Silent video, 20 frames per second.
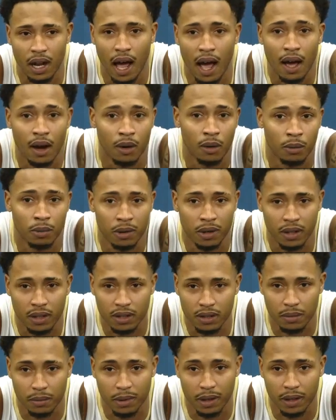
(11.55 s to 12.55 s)
eye-opening
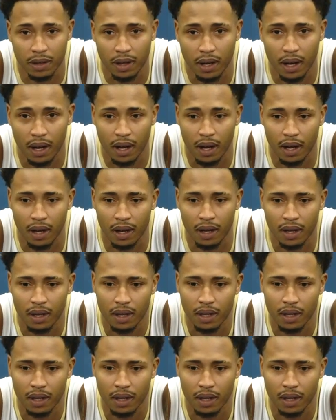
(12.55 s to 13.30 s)
to me. I